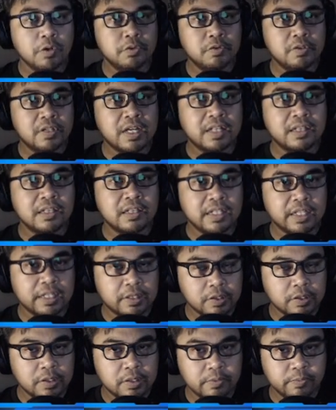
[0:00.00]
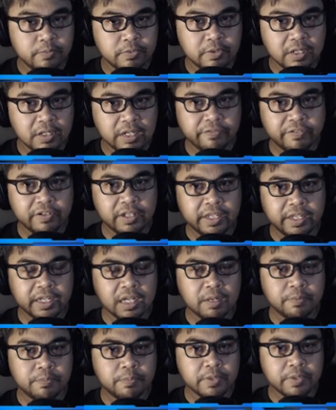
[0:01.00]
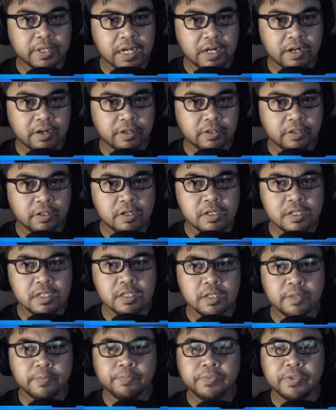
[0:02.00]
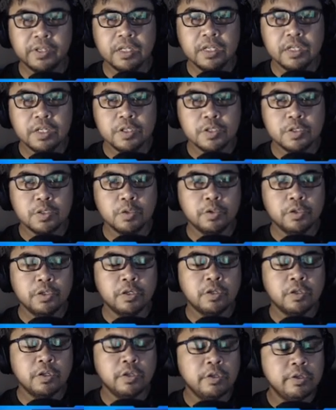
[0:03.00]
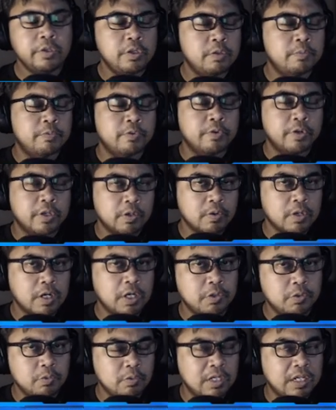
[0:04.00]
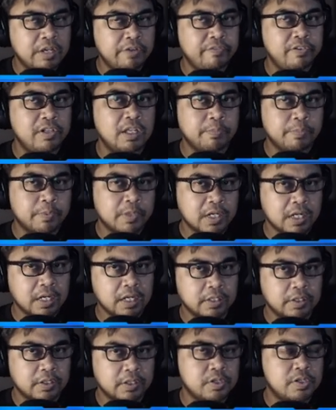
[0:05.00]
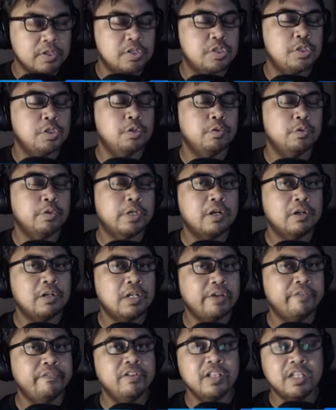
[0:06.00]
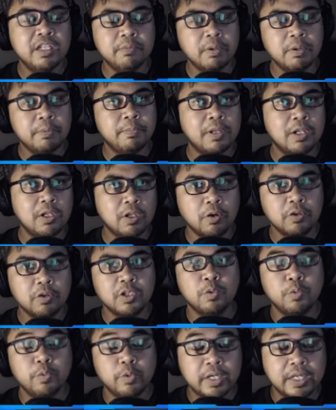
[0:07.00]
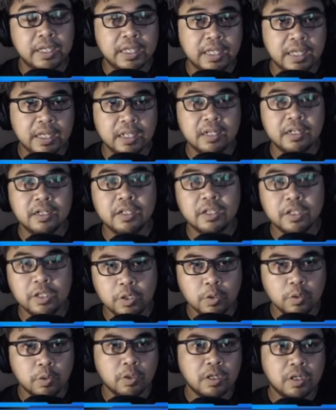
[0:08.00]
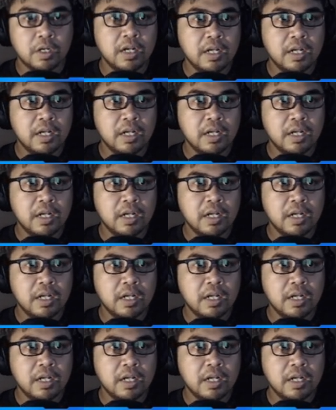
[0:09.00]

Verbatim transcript: to that later, leveling up characters. So you you'll be required to level up characters. You can level them up along the way in your